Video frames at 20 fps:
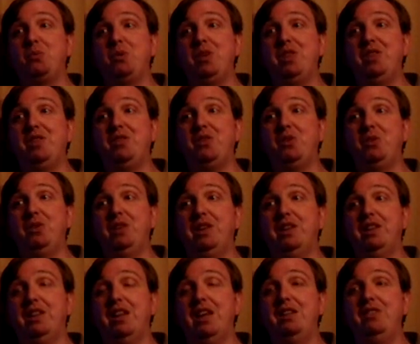with two
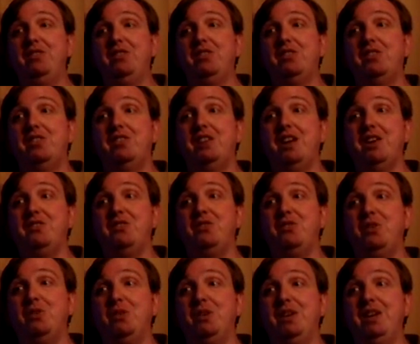little lenses attached
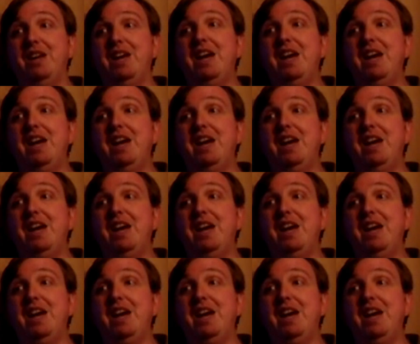to it,